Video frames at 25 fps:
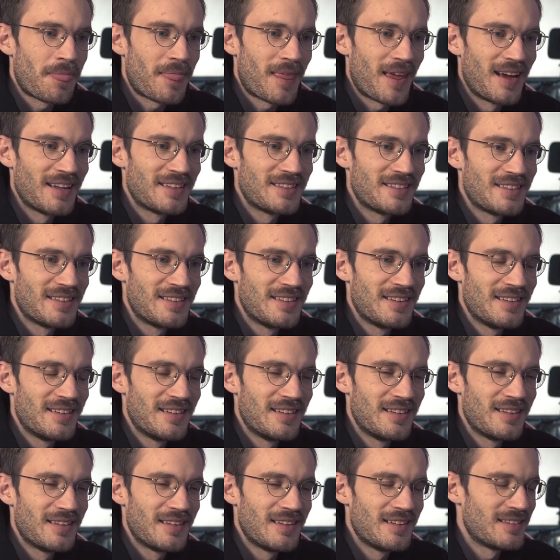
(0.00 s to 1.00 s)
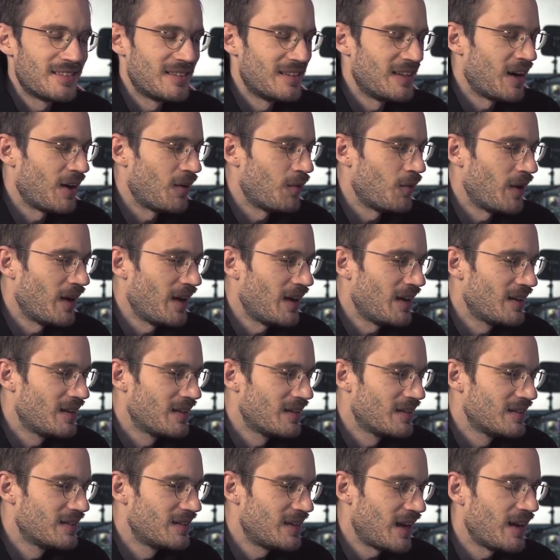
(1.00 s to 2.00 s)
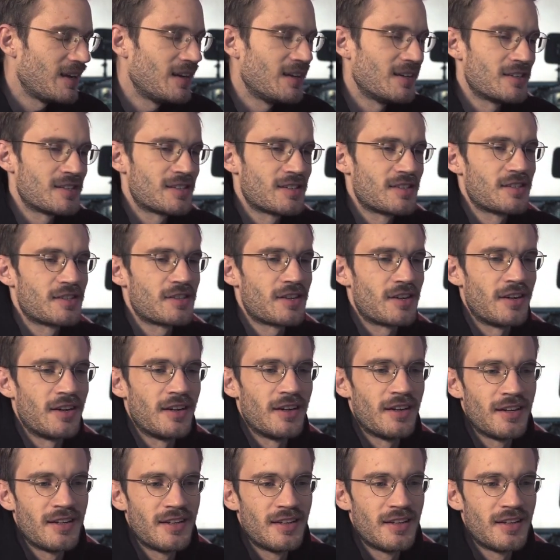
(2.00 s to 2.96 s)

That's... no way. 10 years. Sorry.